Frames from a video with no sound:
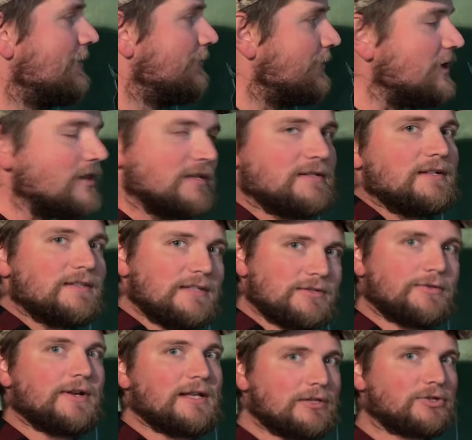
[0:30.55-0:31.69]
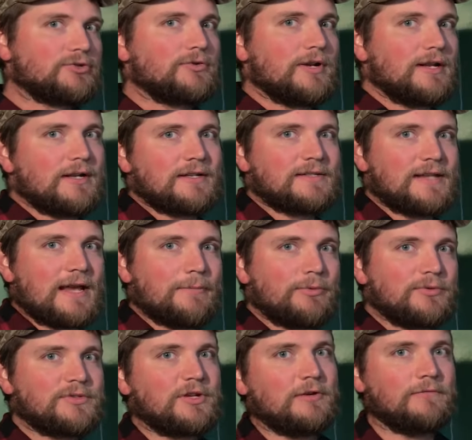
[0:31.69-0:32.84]
realistic, these are illustrated
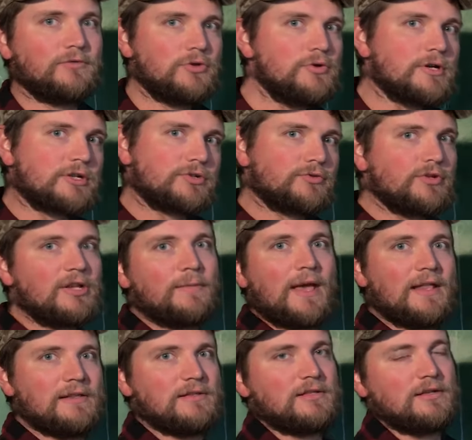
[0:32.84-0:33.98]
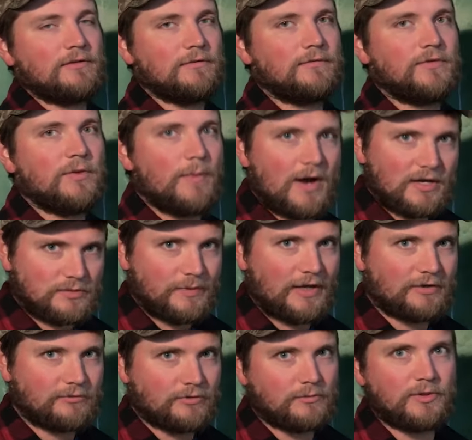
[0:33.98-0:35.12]
examples of two extreme ends of the buck
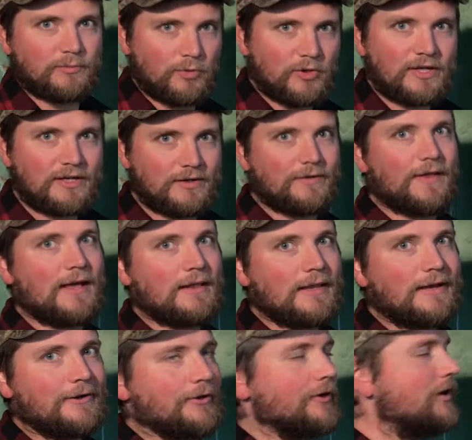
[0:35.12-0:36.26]
spectrum, and we'll get into that later.